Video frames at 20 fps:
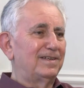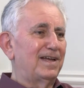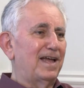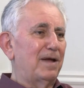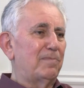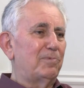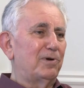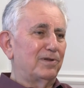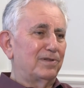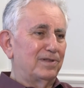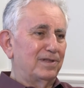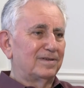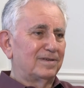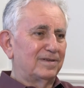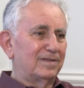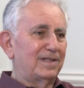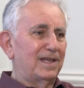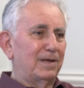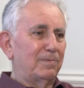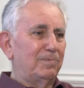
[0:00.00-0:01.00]
Abbott
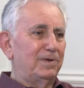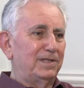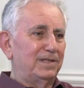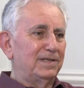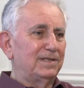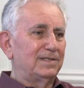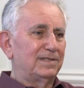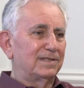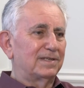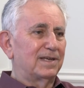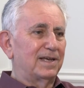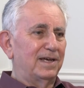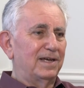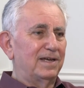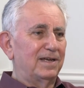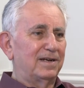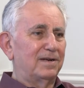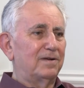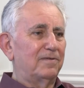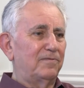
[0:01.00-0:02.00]
Diabetes
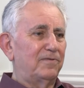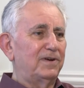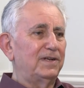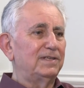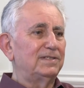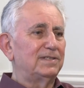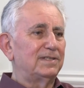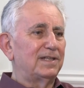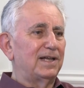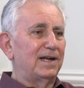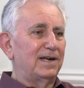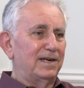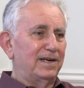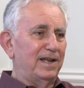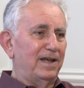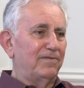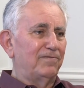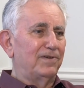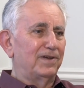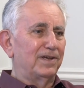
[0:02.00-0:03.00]
Care Freestyle
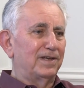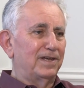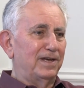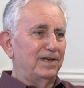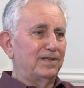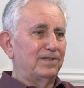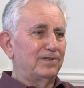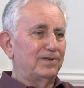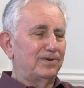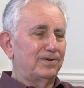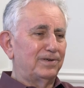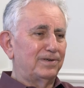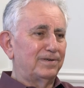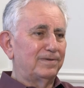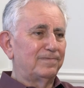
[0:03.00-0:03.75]
Navigator,